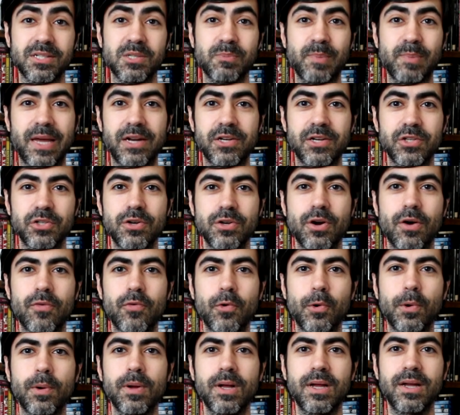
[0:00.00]
Spanish
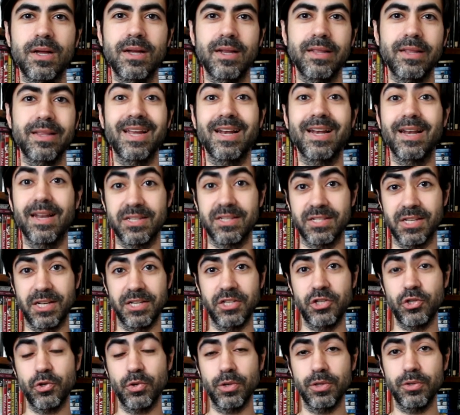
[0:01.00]
novel, El
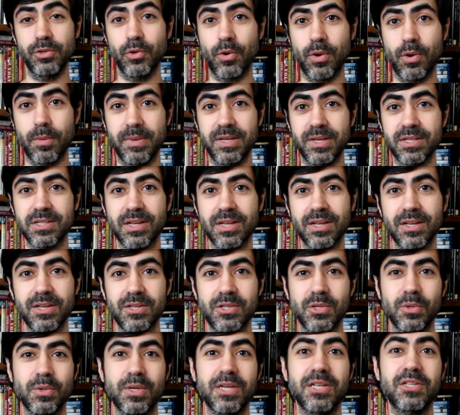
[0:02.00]
Lazarillo de Tormes.
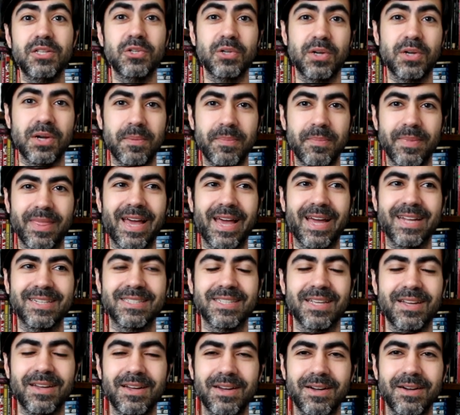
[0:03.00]
So he took up
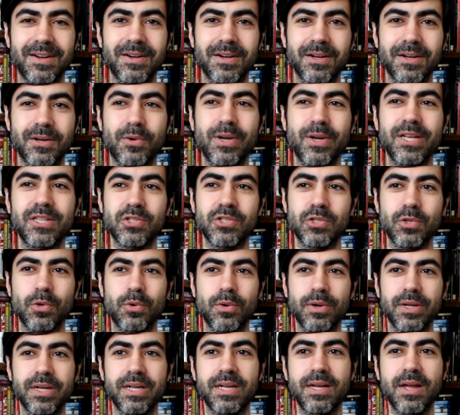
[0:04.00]
that great
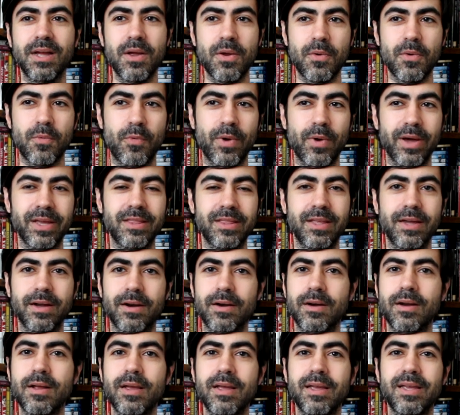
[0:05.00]
story right
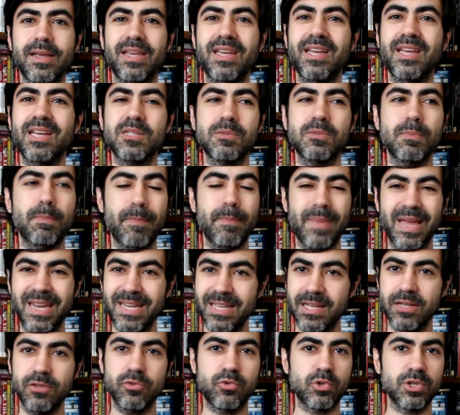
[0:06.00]
there. He has
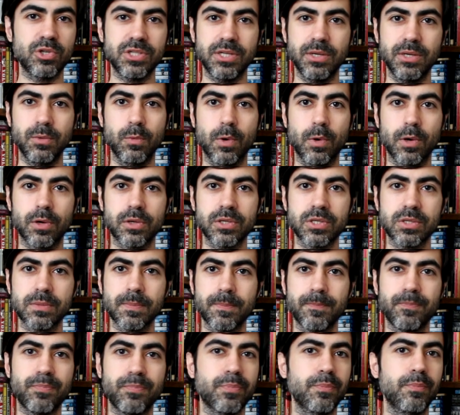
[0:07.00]
many interesting works,
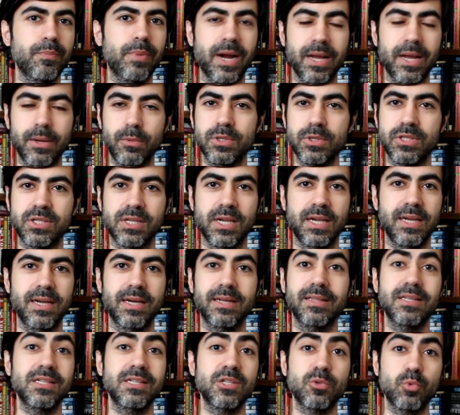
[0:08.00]
but I would say,
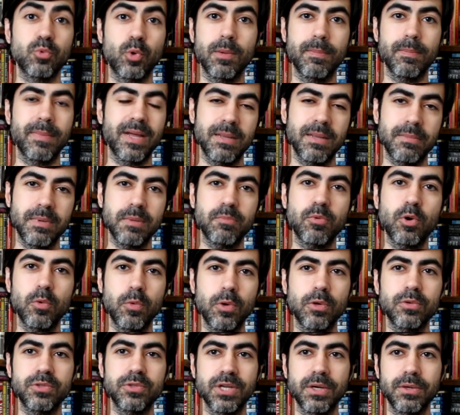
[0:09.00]
and this is what many people
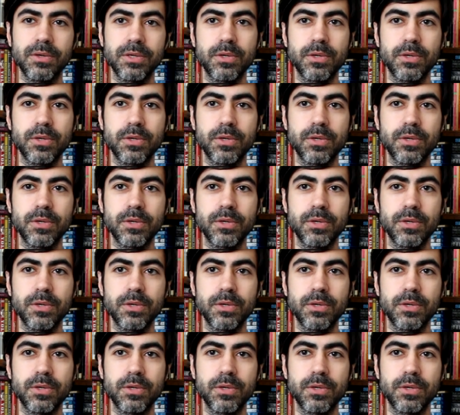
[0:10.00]
will tell